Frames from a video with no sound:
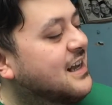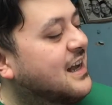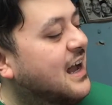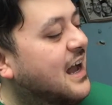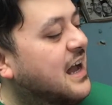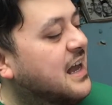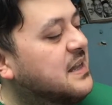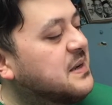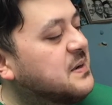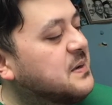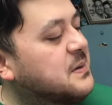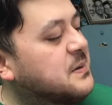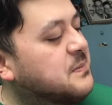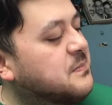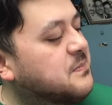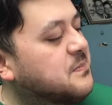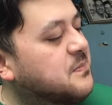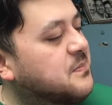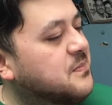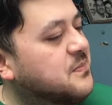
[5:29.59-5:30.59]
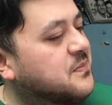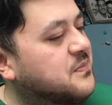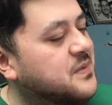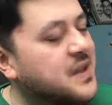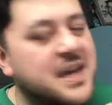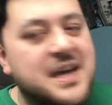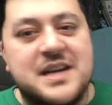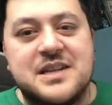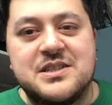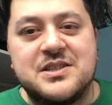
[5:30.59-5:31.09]
And
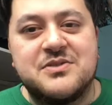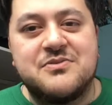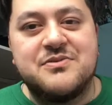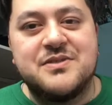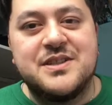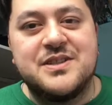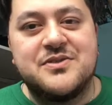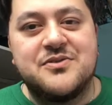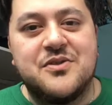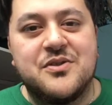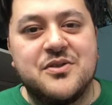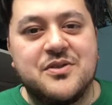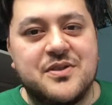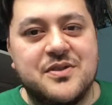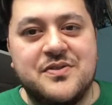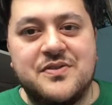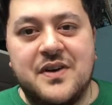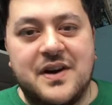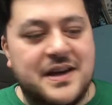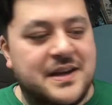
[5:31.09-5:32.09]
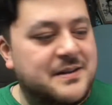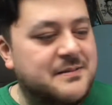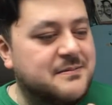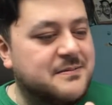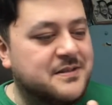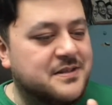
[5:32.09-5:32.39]
yeah, just redraw the fight.